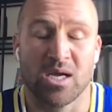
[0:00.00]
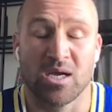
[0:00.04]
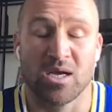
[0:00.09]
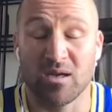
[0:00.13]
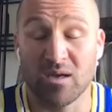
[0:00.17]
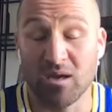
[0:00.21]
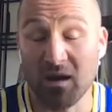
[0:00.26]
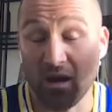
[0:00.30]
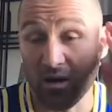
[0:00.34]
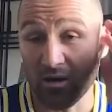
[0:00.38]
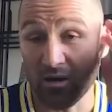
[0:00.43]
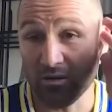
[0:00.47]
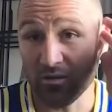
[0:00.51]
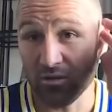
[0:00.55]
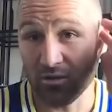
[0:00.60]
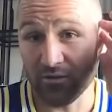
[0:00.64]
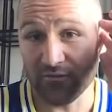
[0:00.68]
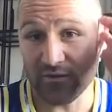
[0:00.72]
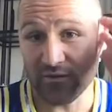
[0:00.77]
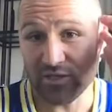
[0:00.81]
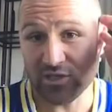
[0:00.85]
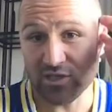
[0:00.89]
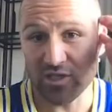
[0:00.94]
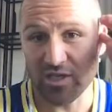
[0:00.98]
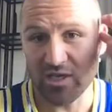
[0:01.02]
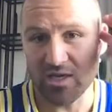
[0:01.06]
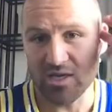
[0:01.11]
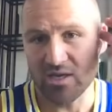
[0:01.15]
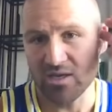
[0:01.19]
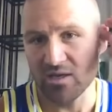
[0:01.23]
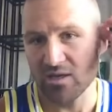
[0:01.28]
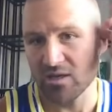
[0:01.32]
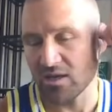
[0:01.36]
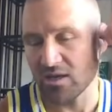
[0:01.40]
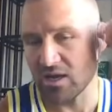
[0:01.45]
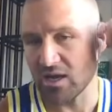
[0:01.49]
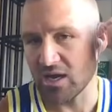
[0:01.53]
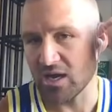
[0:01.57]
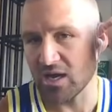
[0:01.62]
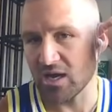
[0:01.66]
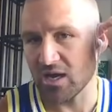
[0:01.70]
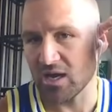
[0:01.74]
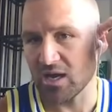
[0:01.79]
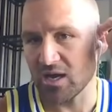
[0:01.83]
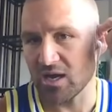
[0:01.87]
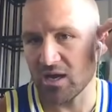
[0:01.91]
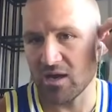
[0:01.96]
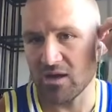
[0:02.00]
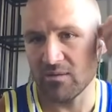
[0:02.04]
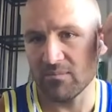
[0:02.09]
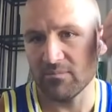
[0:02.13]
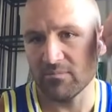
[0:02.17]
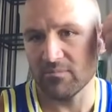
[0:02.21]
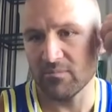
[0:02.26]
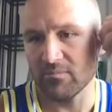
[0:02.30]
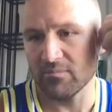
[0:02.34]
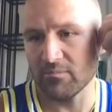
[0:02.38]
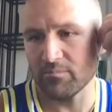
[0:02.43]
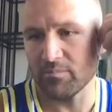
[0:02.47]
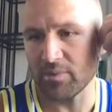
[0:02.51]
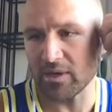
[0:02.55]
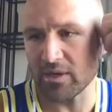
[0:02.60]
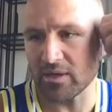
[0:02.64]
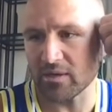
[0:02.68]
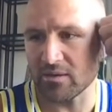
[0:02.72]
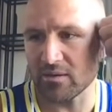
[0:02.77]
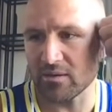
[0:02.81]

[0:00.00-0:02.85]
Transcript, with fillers: No, not officially, um, but